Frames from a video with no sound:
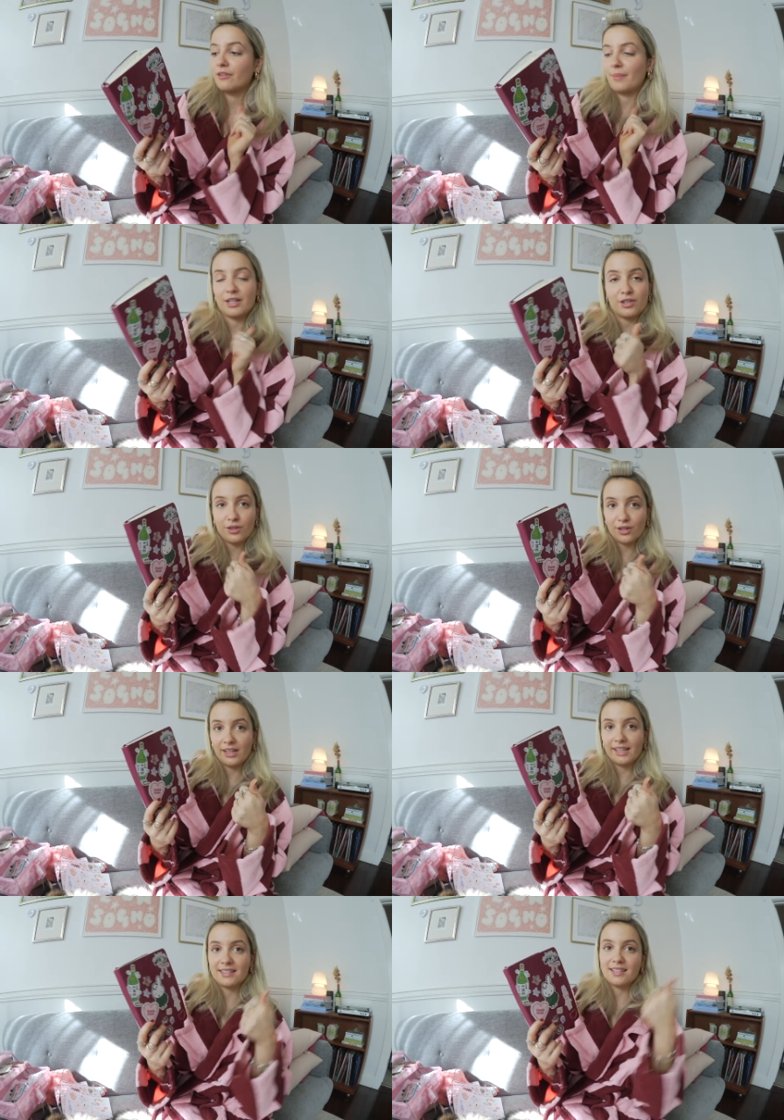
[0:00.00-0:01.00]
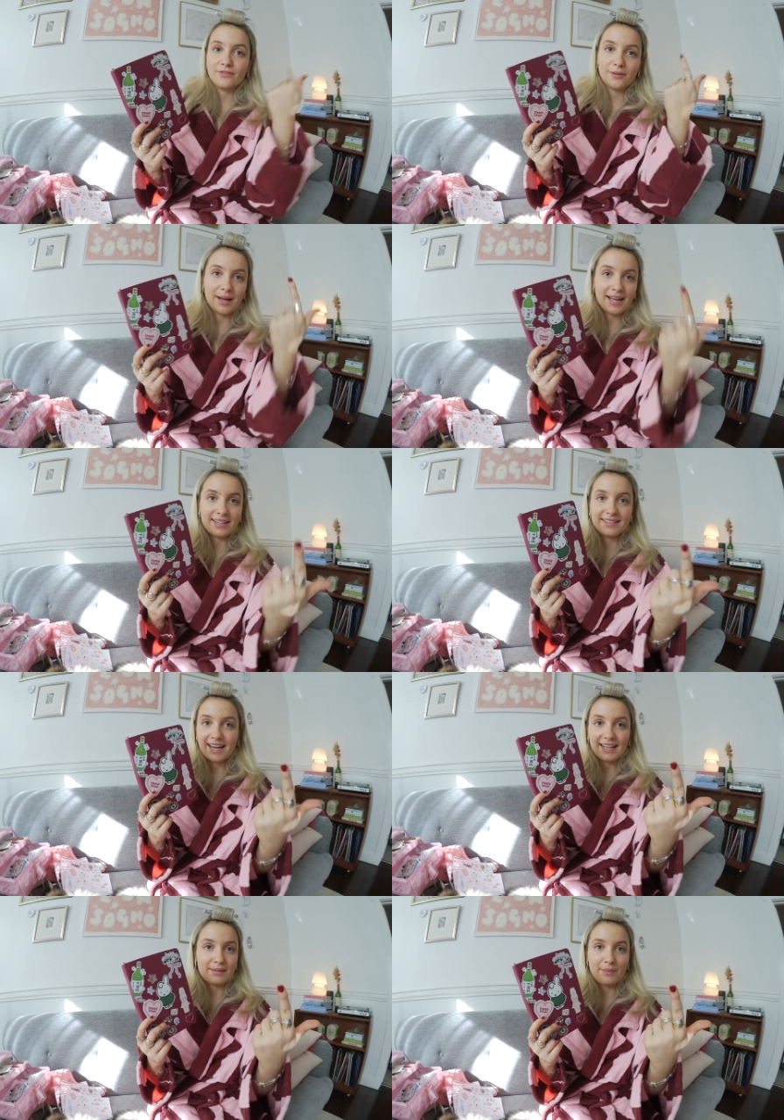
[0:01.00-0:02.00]
for my to-do lists, for my
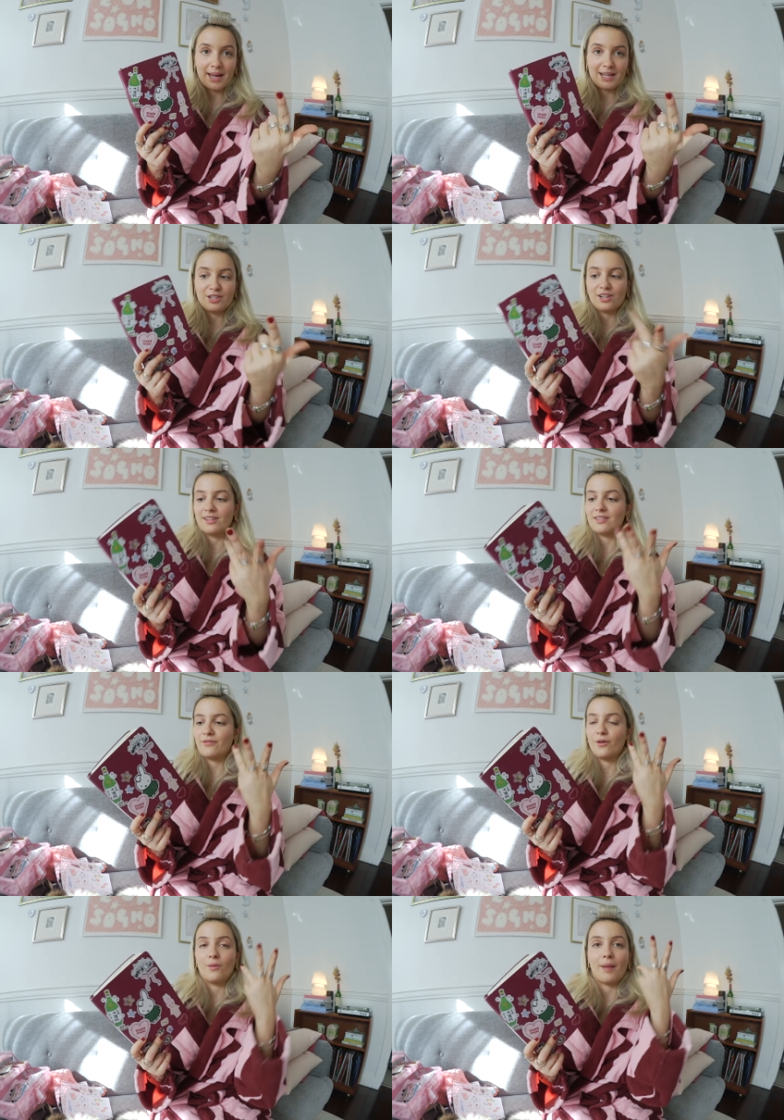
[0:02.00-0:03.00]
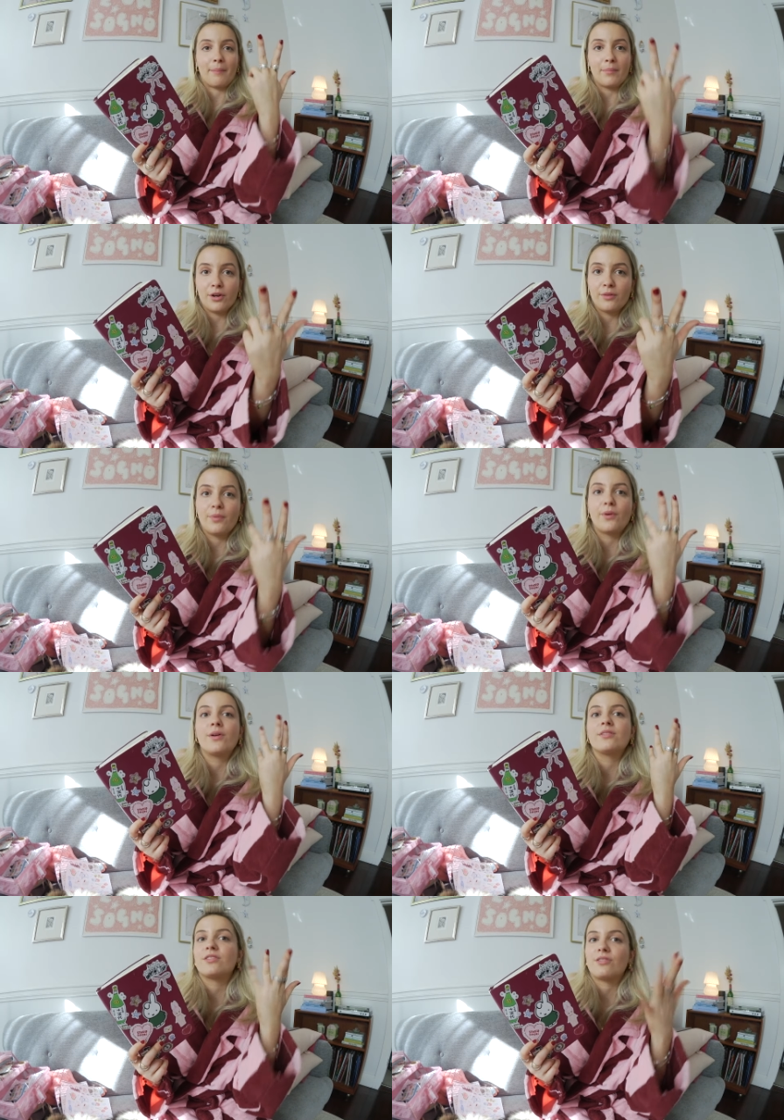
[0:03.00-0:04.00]
daily pages, for my mood
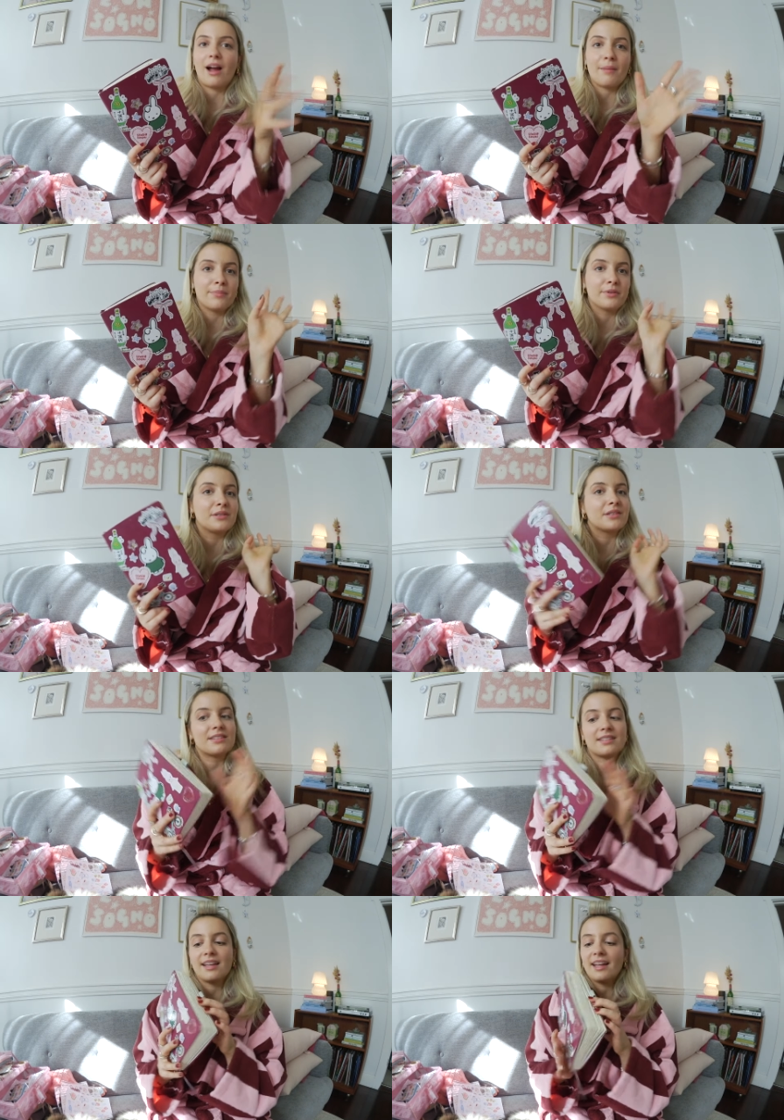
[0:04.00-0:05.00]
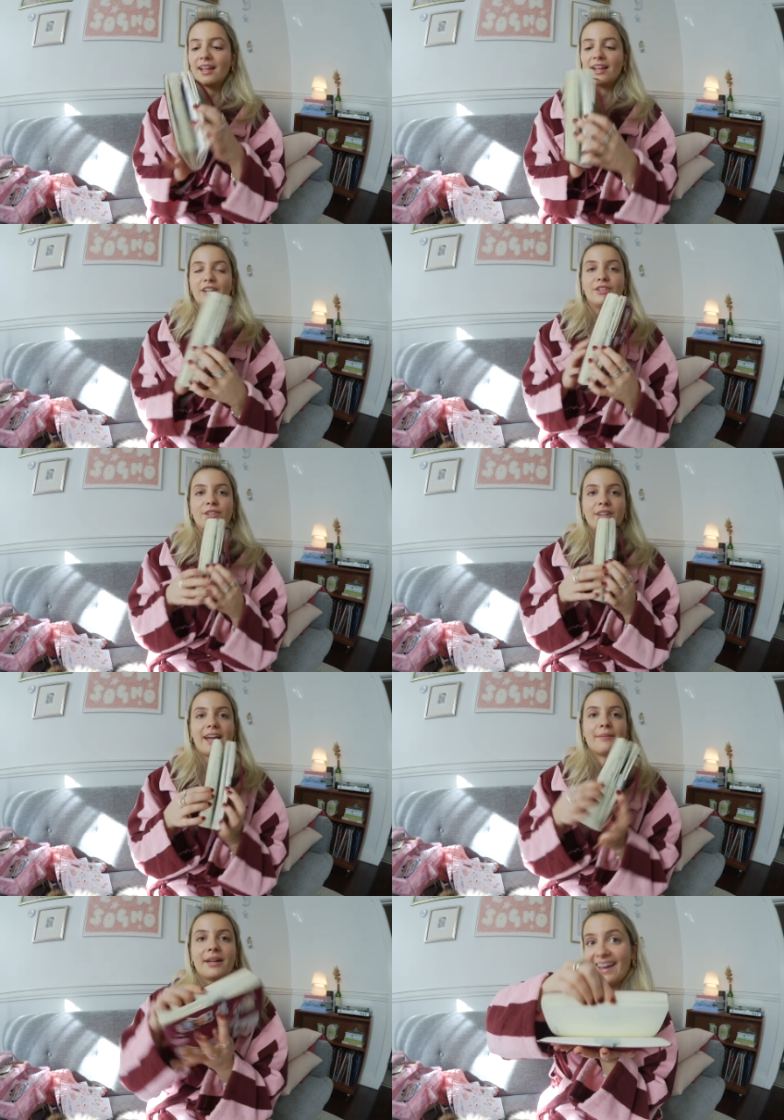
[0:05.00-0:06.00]
boards, scrapbooks, you name it.